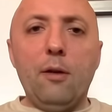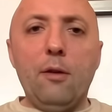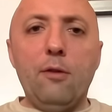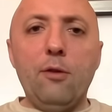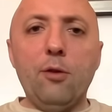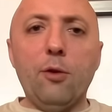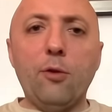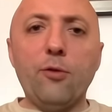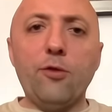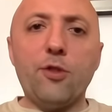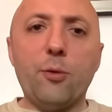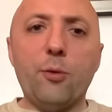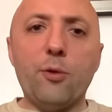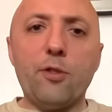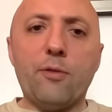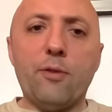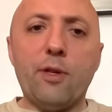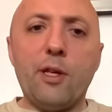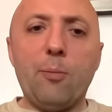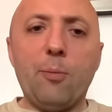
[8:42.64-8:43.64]
Nonto
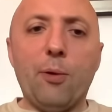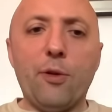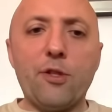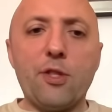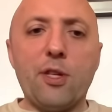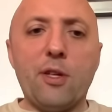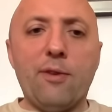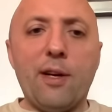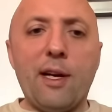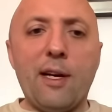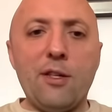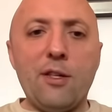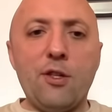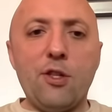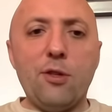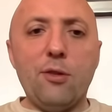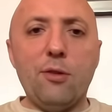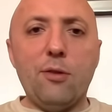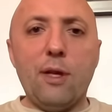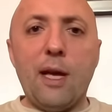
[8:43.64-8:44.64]
was a very positive
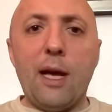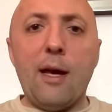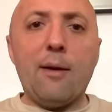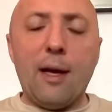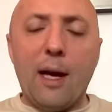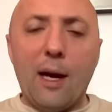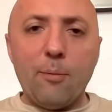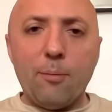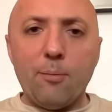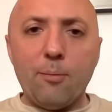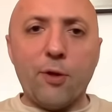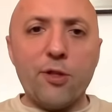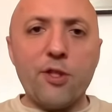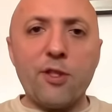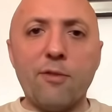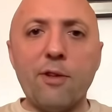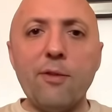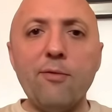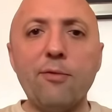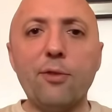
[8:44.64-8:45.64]
attitude, a
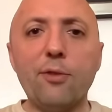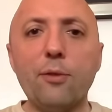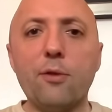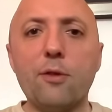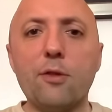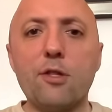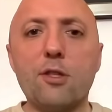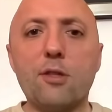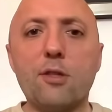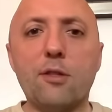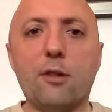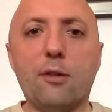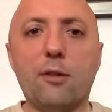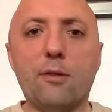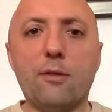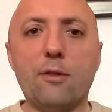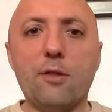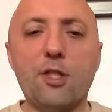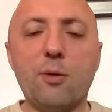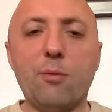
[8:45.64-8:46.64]
positive influence
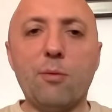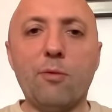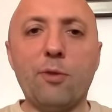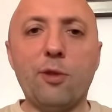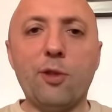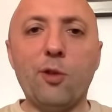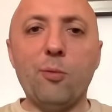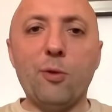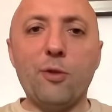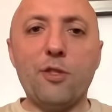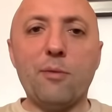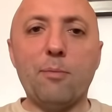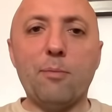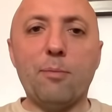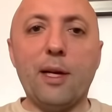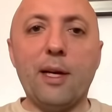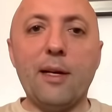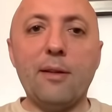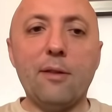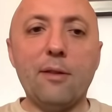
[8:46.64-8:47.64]
on Somerville, almost
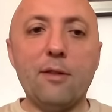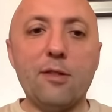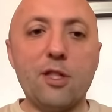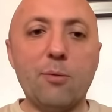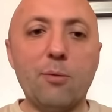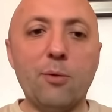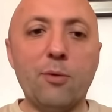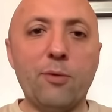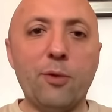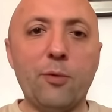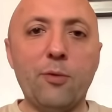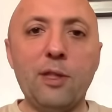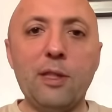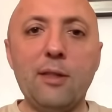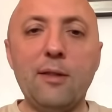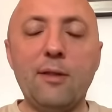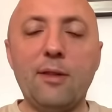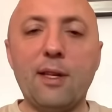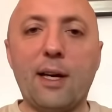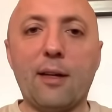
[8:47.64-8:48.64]
implying that Somerville
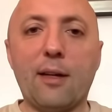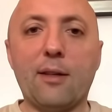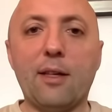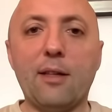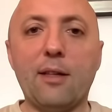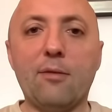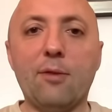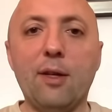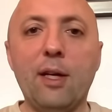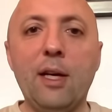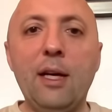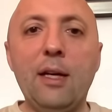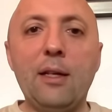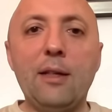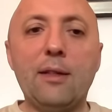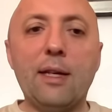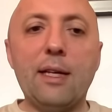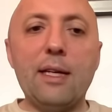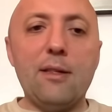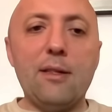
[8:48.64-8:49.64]
needed that kind of
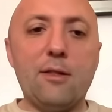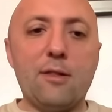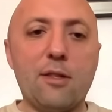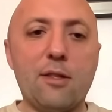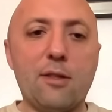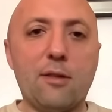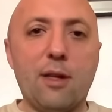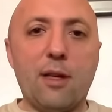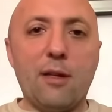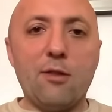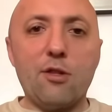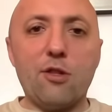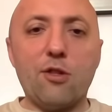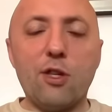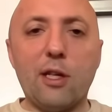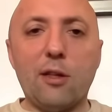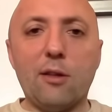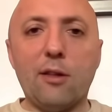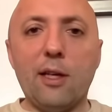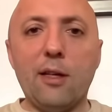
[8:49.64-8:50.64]
guidance and
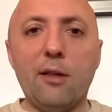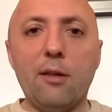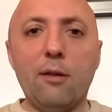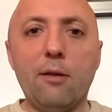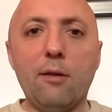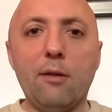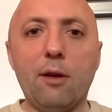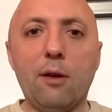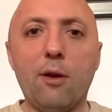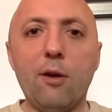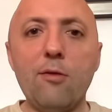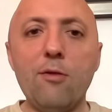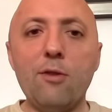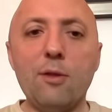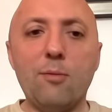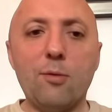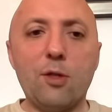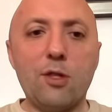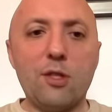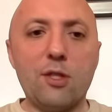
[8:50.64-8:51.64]
straight line around
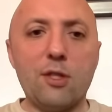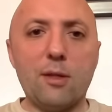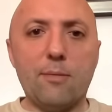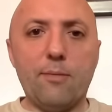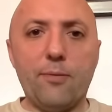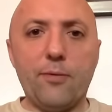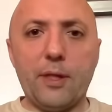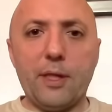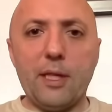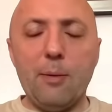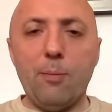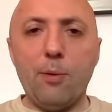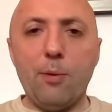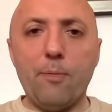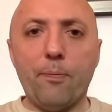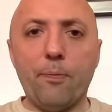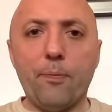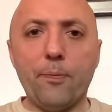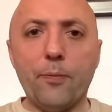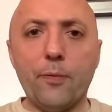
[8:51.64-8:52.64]
him just to keep
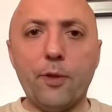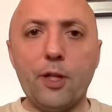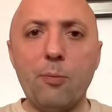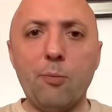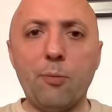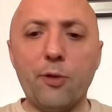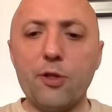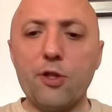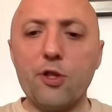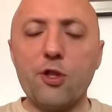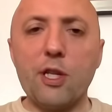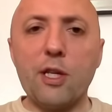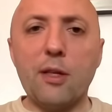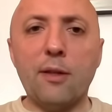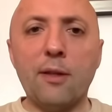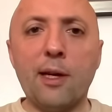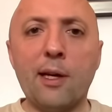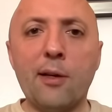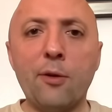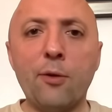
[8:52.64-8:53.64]
him on the straight
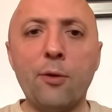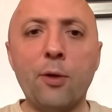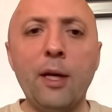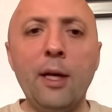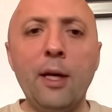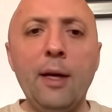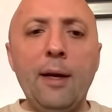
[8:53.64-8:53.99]
and narrow.